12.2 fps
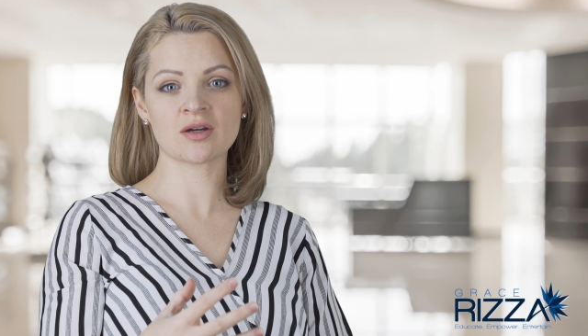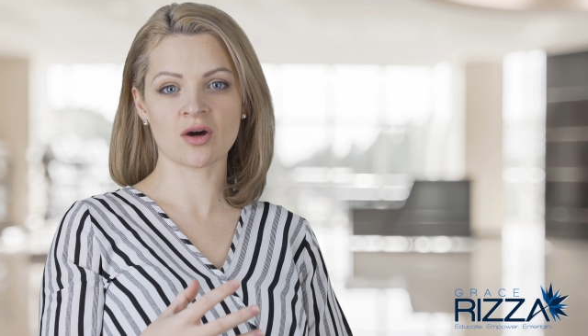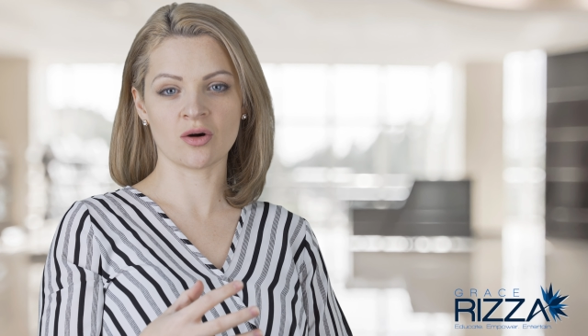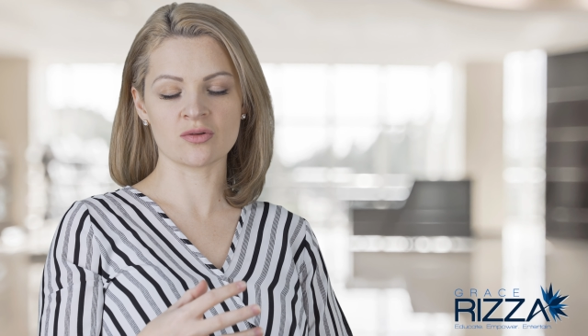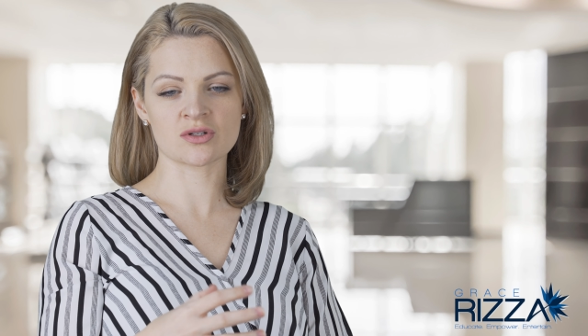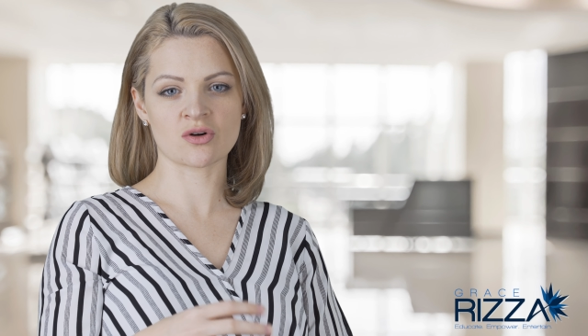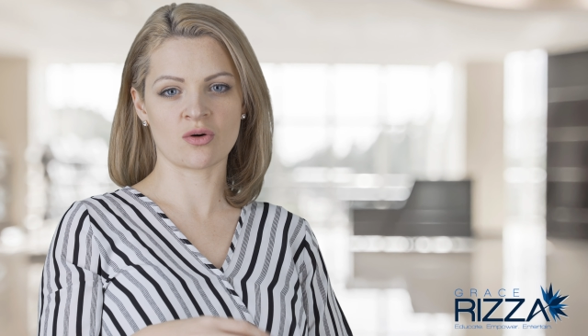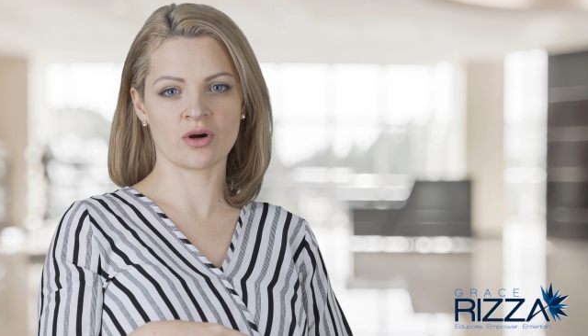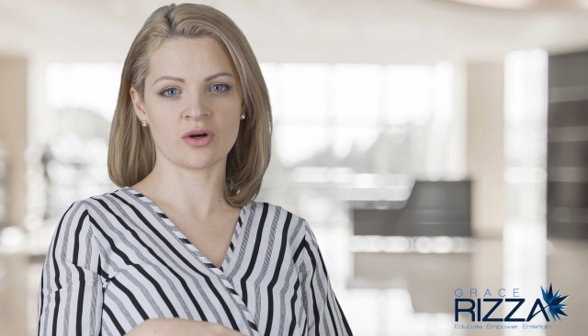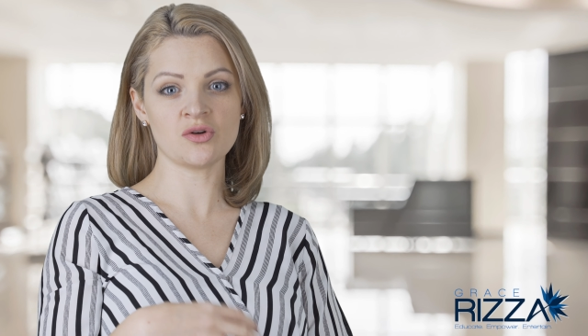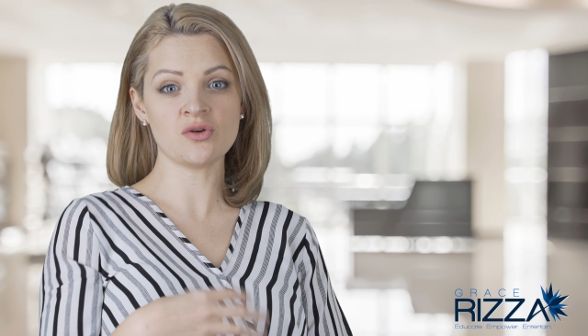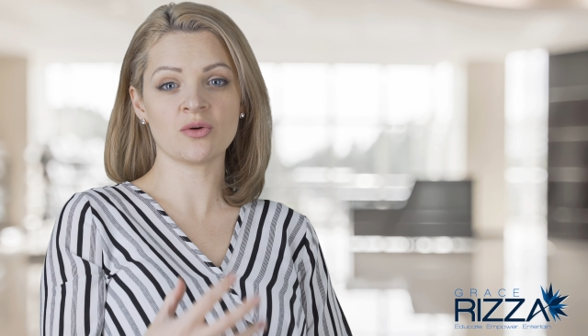coach
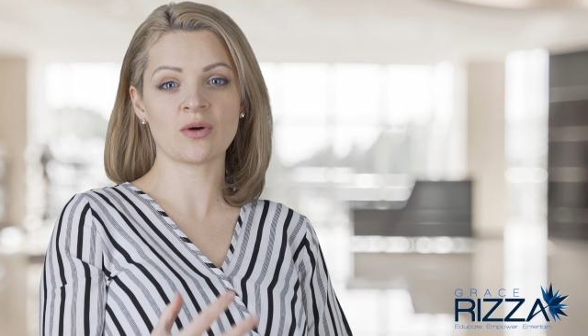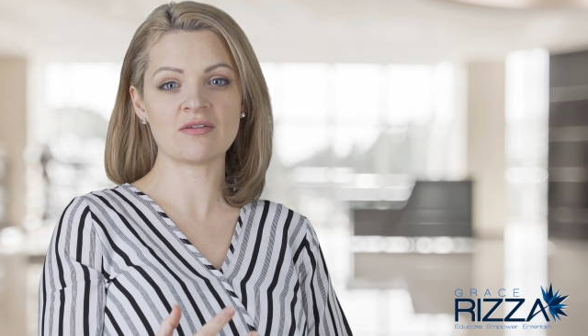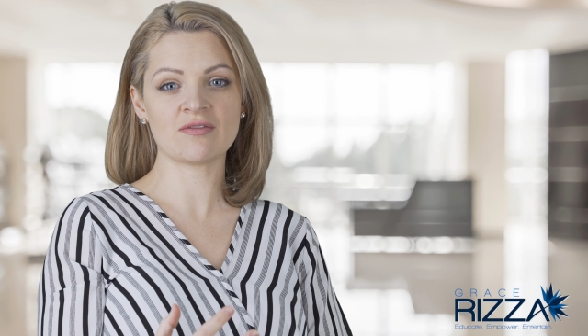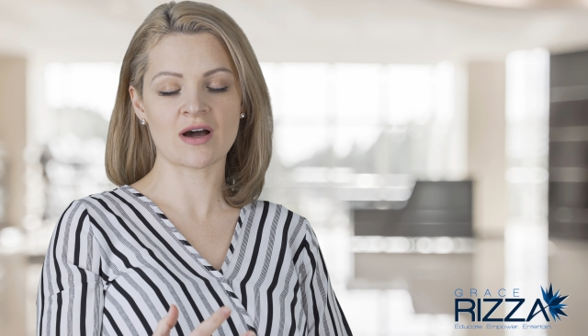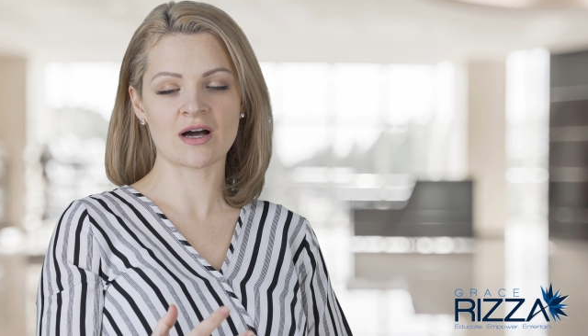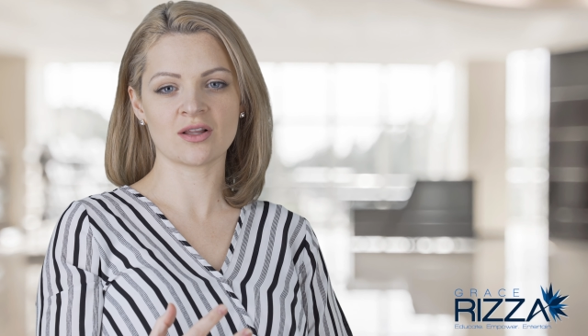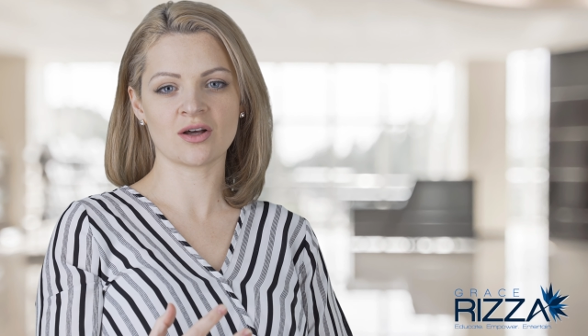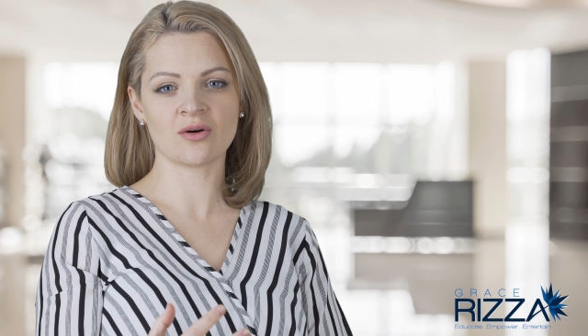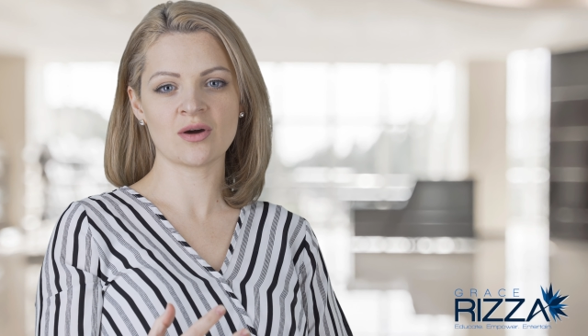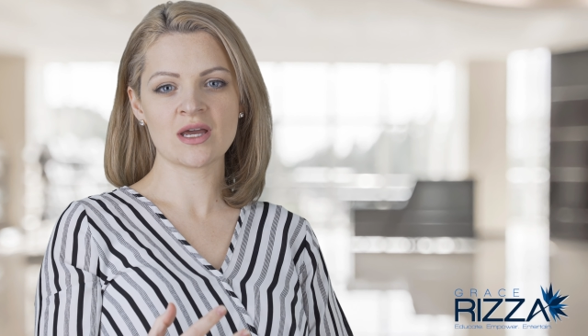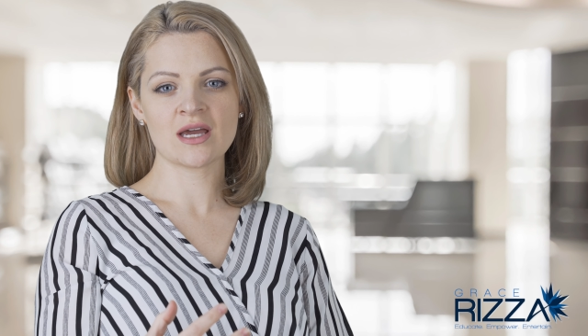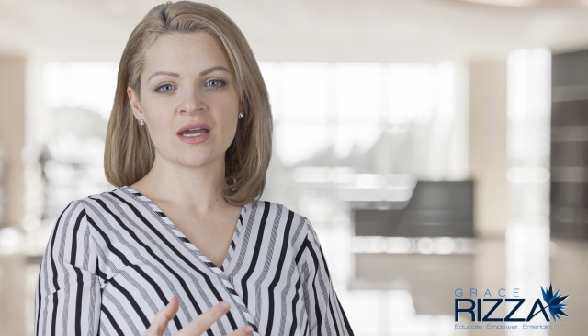or who do I follow,